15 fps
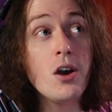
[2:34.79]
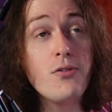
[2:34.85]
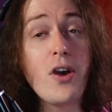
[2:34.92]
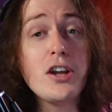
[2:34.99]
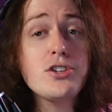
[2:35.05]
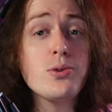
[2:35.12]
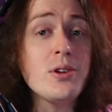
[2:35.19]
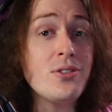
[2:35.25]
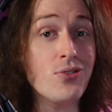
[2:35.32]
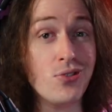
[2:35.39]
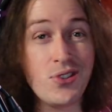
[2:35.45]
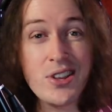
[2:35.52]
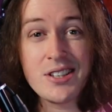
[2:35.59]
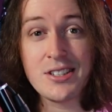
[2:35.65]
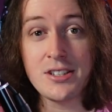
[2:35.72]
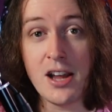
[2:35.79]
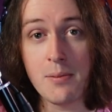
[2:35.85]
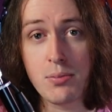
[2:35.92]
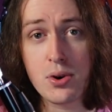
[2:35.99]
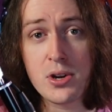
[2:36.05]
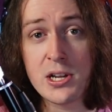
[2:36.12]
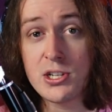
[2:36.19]
Factoring this
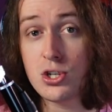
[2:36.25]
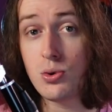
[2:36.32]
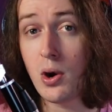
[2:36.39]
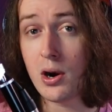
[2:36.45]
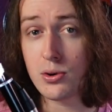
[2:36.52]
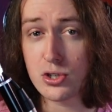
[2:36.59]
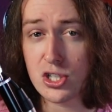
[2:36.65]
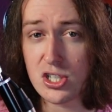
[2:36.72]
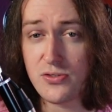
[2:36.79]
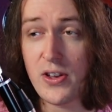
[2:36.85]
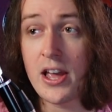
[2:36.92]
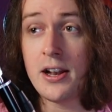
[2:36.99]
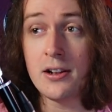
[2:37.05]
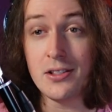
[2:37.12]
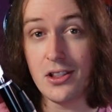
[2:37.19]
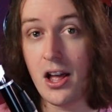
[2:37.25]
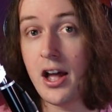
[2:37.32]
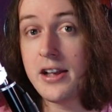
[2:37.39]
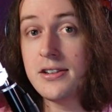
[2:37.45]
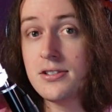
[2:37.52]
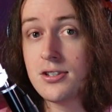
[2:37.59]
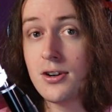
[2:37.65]
number into our Sven
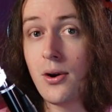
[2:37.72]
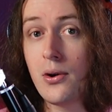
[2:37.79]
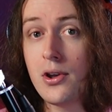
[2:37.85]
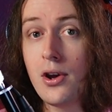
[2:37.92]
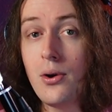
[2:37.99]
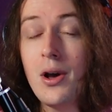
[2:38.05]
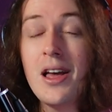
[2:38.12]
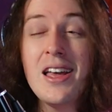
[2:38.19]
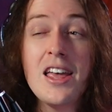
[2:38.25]
Lion scenario,